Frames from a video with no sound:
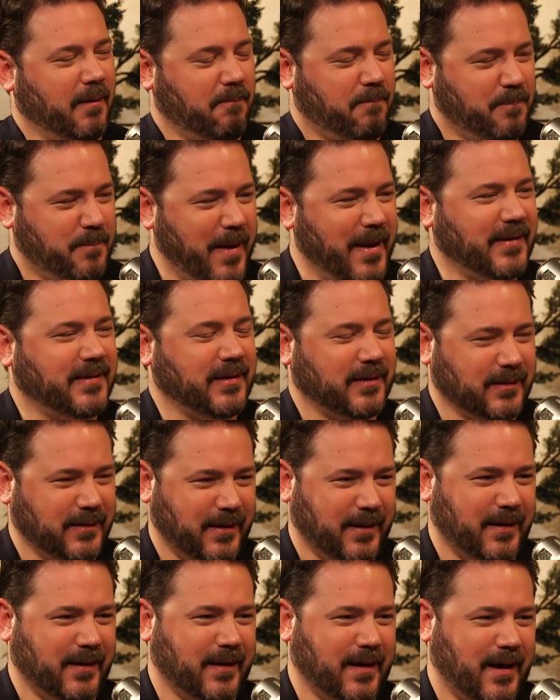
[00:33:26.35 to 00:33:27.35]

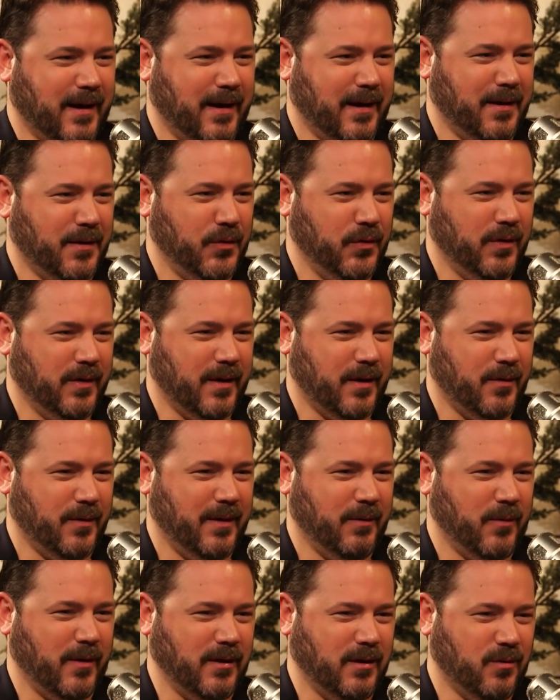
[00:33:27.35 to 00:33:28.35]
basically,
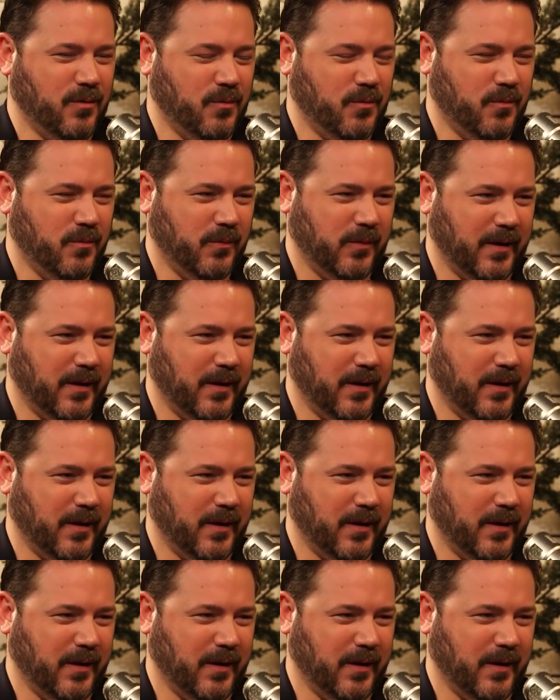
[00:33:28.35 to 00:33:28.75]
when you